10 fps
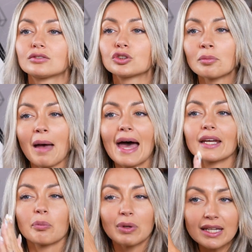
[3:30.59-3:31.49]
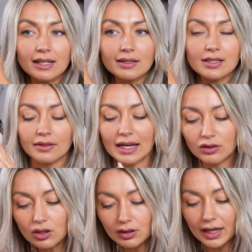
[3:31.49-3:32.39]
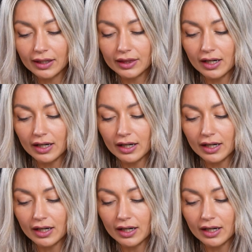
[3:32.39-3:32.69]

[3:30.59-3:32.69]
dramatic peaks, they look like